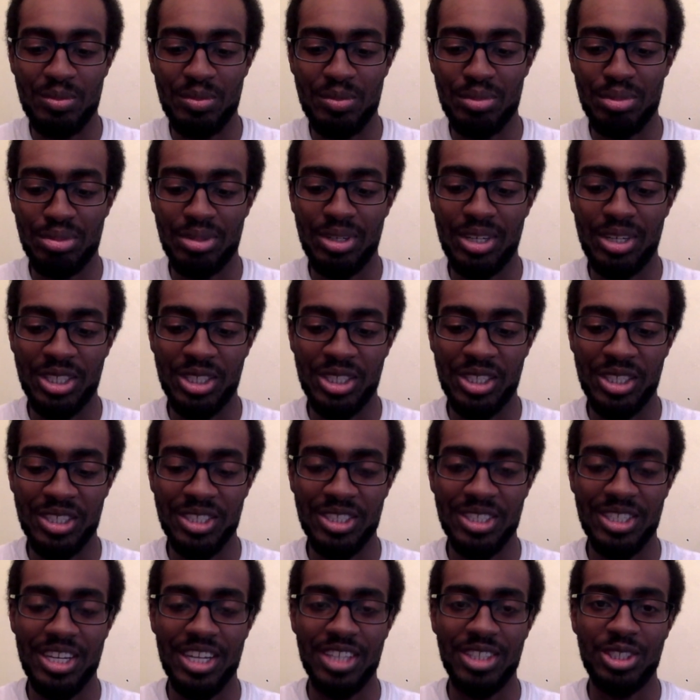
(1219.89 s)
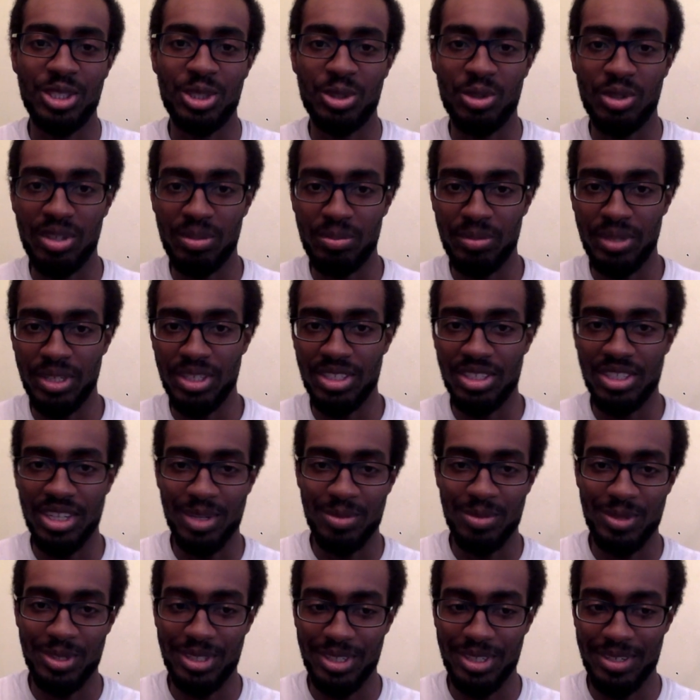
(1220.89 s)
product and just sort of be
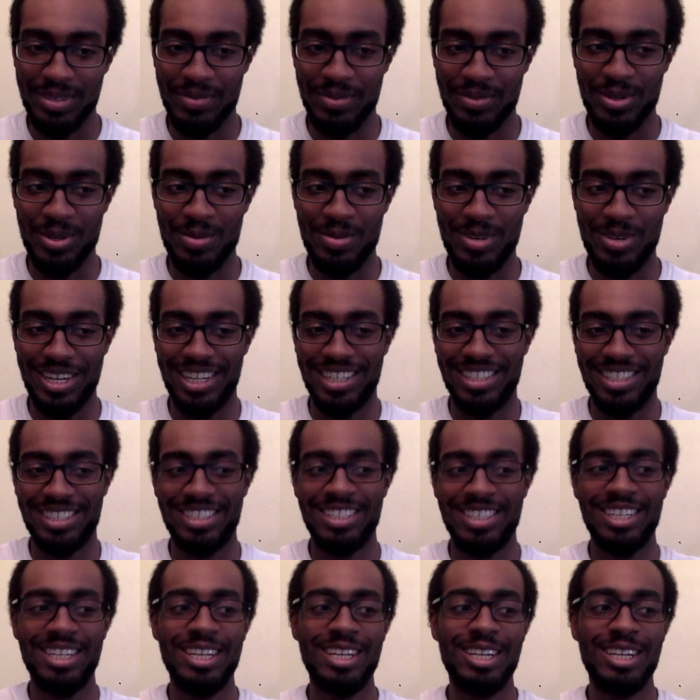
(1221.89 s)
done with it for a while.